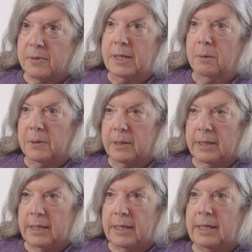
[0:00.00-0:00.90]
the
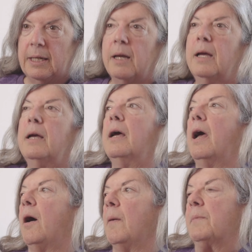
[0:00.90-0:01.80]
ability,
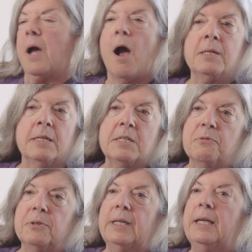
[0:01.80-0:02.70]

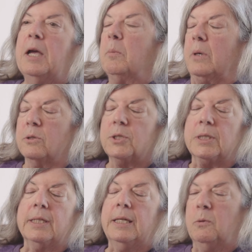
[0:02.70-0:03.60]
cognitively,
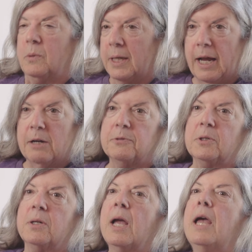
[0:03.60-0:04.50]
emotionally,
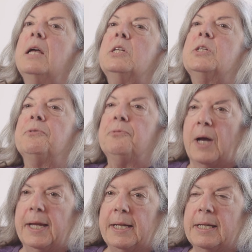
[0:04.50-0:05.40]
whatever, to
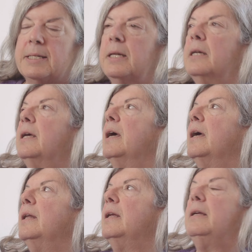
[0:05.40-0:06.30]
fight it,
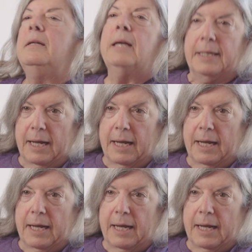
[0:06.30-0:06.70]
get